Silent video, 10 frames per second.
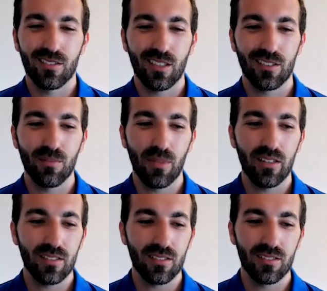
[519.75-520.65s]
That's
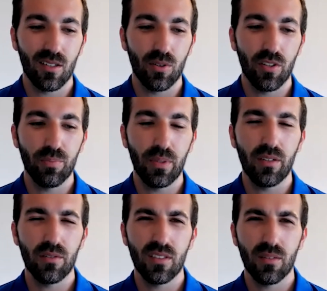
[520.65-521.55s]
amazing. So you've been
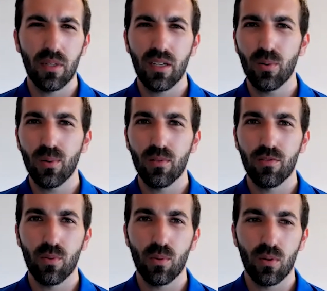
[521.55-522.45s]
using
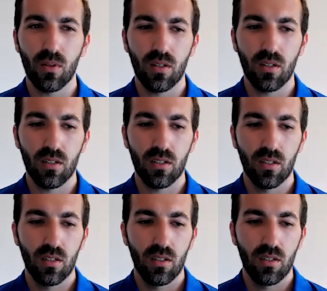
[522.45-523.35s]
BQool for a
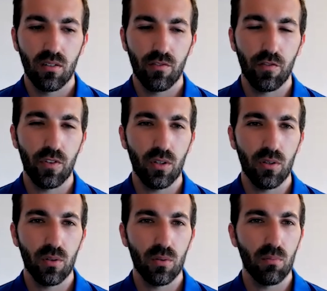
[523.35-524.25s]

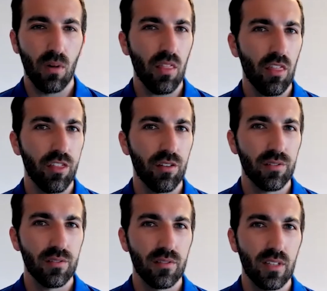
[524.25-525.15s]
few months
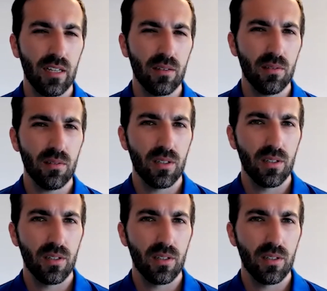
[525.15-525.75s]
now.